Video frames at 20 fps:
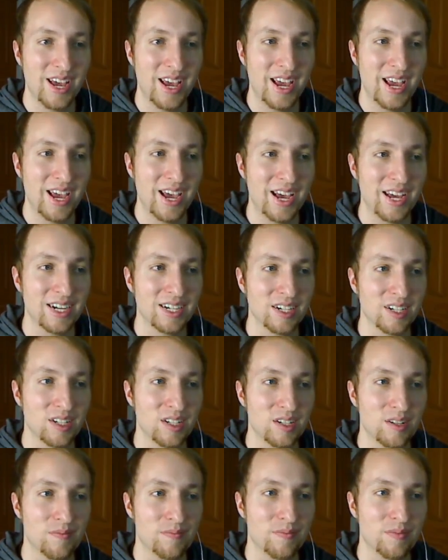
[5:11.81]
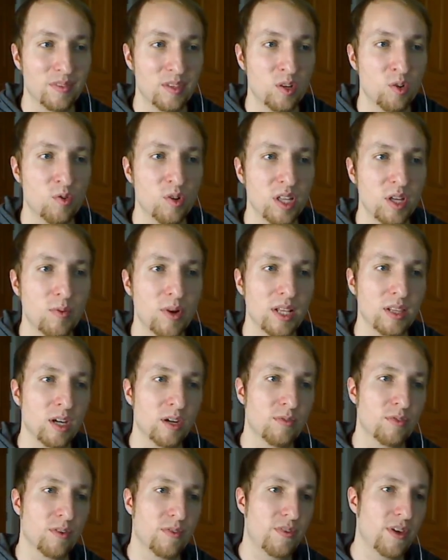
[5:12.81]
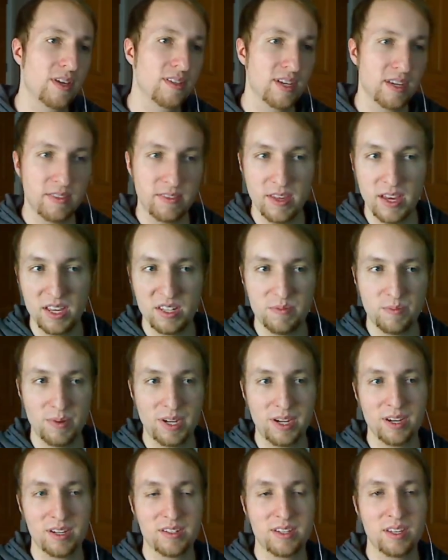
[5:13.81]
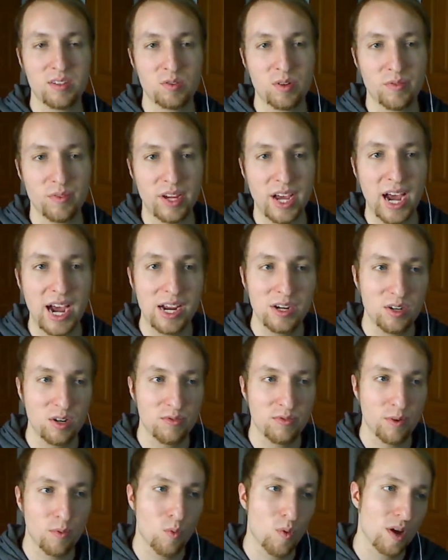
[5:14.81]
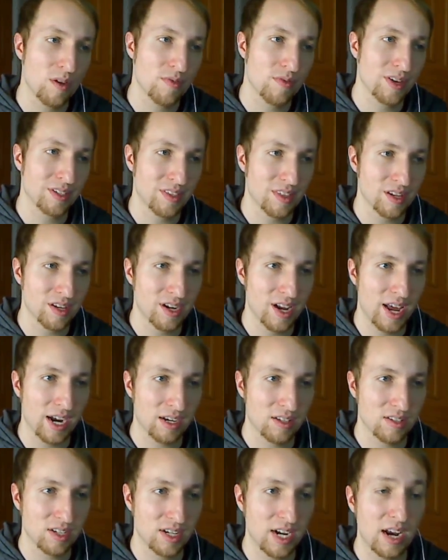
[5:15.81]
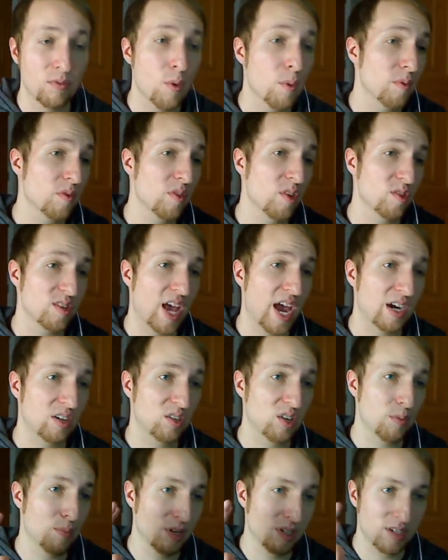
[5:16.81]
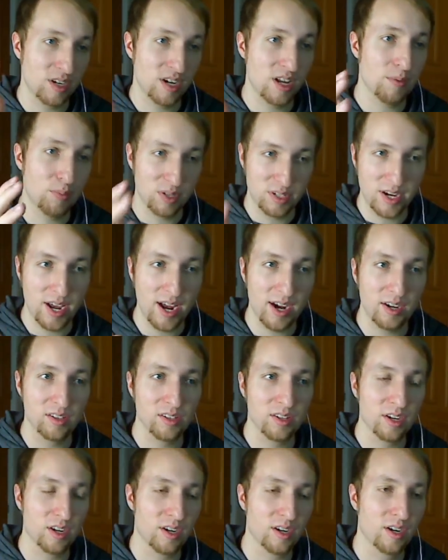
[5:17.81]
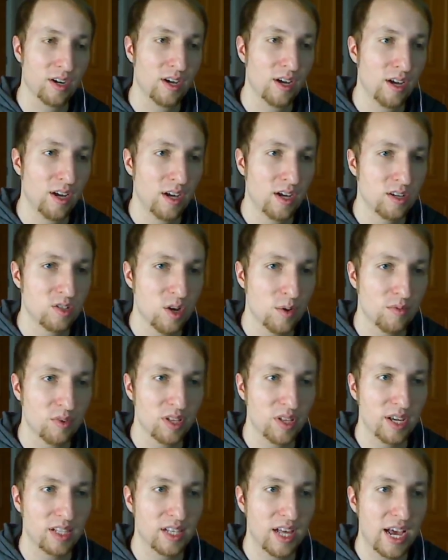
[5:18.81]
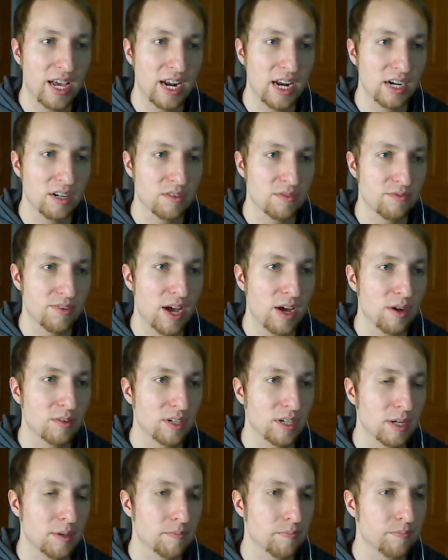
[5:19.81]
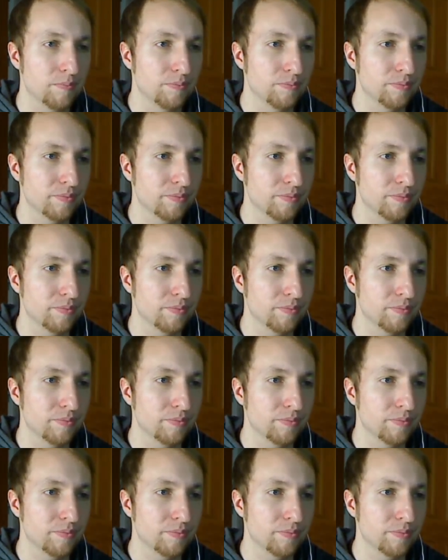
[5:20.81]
and you really want to look for things like this because they sort of guide you from one thing to the next. And I remember this actually in particular, so I'm really glad I just found it,